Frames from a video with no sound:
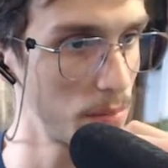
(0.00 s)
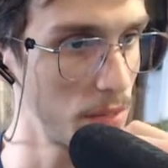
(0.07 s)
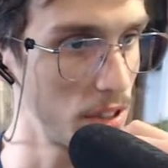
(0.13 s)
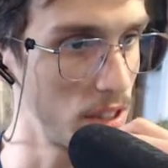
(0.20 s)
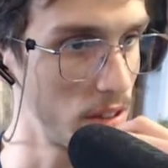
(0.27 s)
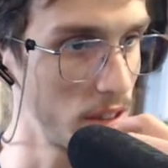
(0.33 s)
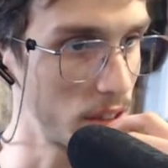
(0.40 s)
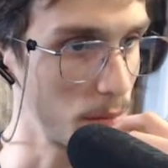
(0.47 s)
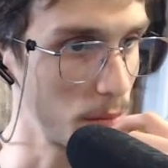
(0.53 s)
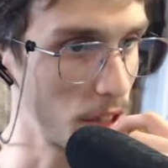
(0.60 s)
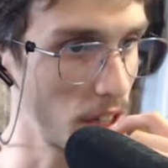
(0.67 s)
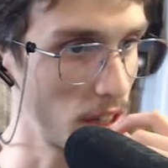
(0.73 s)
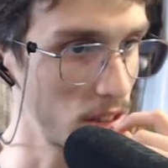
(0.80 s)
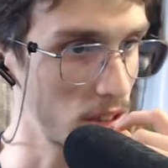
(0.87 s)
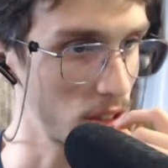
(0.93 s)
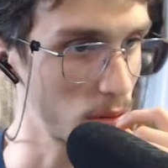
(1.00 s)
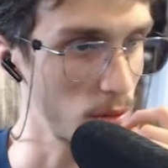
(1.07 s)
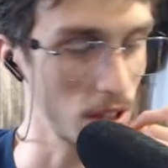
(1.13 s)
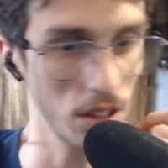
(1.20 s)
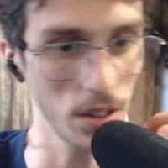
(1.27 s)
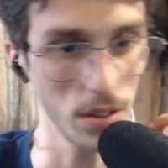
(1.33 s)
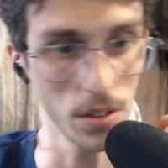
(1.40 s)
Been doing some colorist
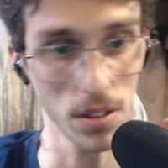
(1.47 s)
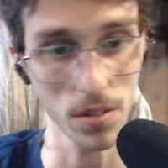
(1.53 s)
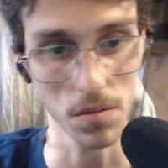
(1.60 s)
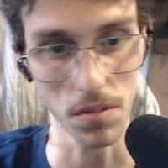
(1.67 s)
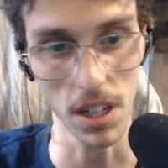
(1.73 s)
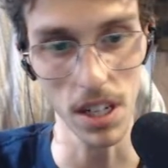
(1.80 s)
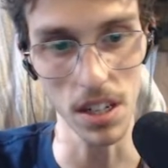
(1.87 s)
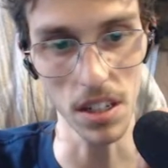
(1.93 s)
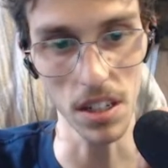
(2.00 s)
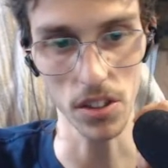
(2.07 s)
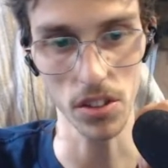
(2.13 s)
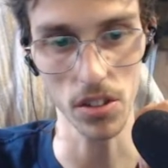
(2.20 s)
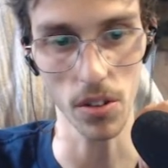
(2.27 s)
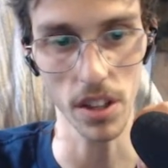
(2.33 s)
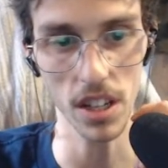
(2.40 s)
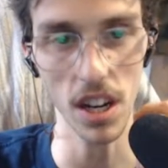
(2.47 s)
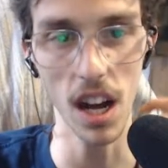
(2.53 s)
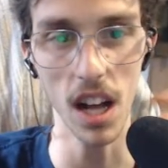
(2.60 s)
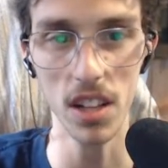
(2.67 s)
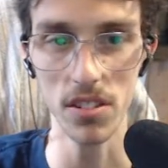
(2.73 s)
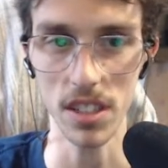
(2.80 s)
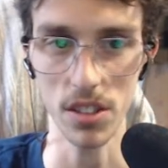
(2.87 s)
work too. Right on. So the
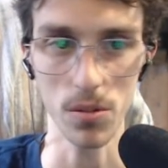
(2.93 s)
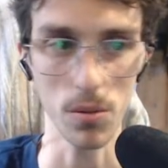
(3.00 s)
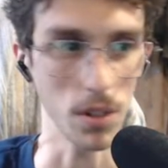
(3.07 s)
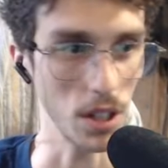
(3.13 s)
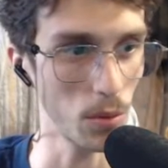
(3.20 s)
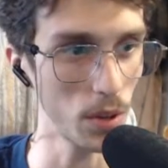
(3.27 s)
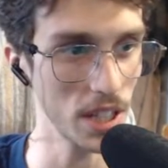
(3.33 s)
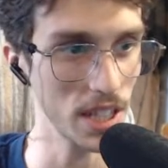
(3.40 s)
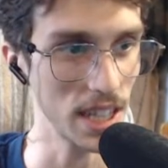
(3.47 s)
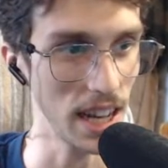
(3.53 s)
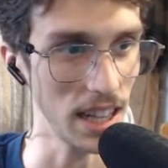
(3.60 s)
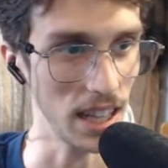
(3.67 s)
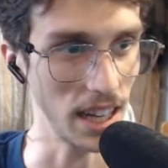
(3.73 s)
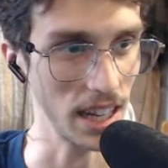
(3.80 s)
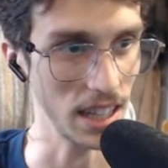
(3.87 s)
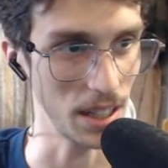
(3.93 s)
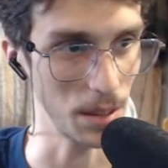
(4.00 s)
colorist work, what's that like? Like